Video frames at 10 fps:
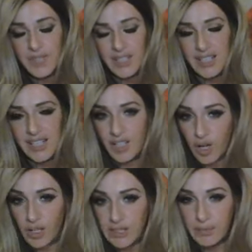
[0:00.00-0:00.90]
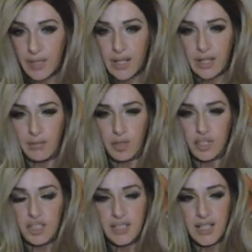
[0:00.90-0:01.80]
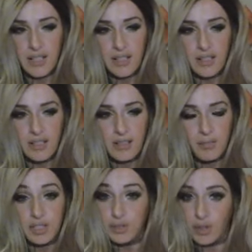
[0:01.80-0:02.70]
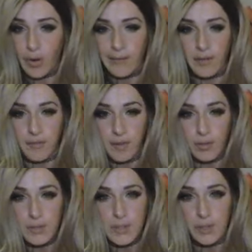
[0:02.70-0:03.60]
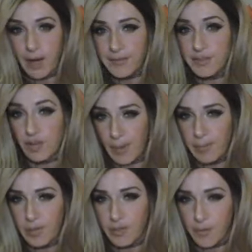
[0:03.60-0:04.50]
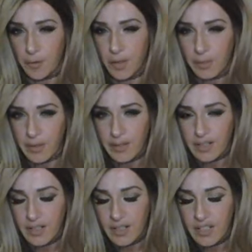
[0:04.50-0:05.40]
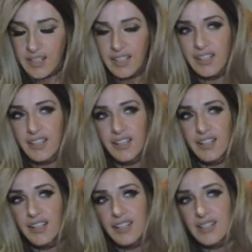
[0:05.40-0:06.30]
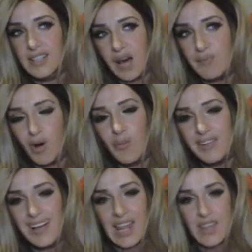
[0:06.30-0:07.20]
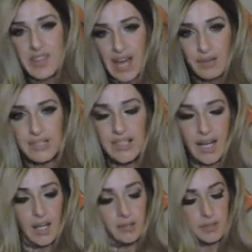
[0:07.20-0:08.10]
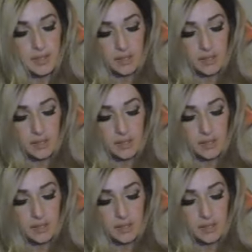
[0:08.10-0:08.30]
need to call somebody in an emergency, but you don't have your phone, so you have to remember their phone number? That moment 1,000 times.